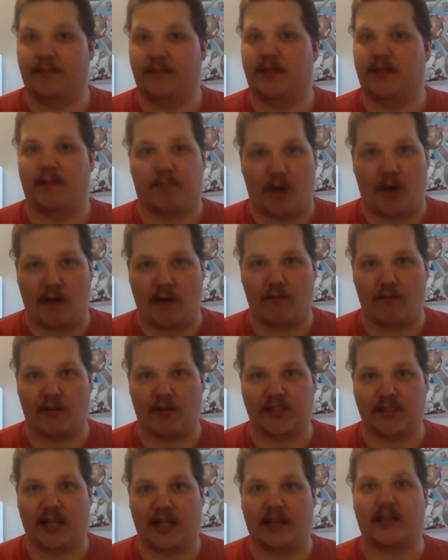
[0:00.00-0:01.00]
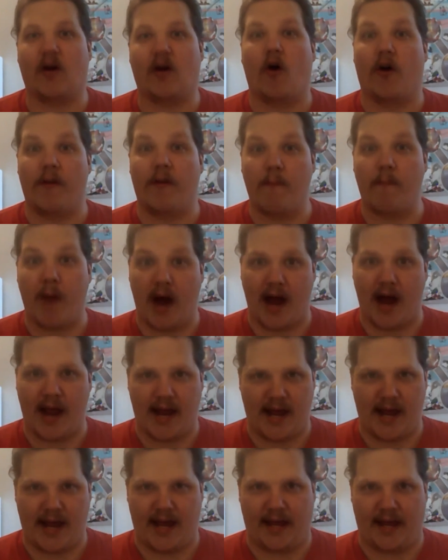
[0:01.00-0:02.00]
The problem was not on my
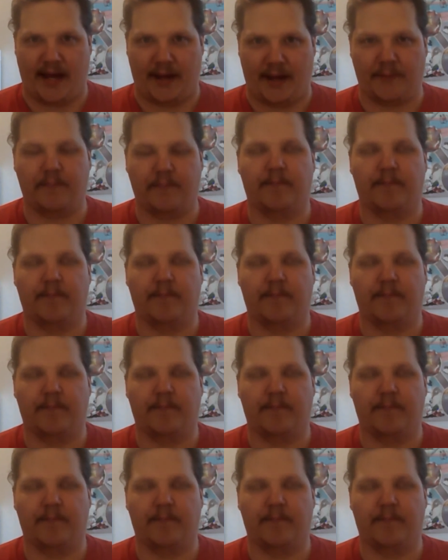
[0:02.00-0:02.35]
end.